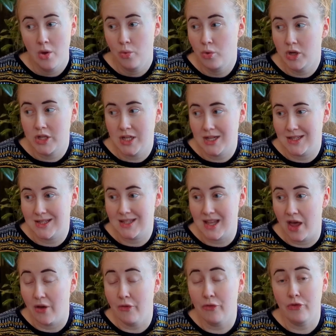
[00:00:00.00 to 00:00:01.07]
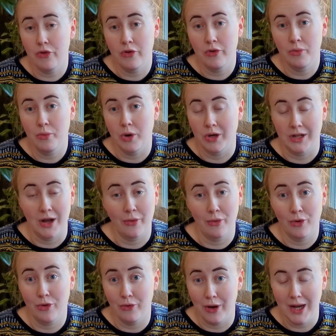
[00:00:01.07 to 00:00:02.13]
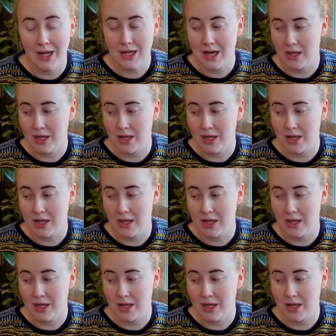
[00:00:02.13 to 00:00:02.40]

which in itself worked out great.